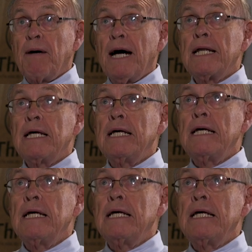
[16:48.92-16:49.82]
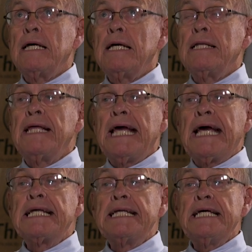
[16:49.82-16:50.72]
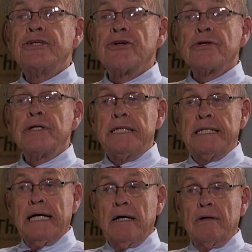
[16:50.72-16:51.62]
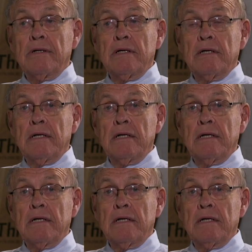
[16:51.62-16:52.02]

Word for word: But in the end, he turned it down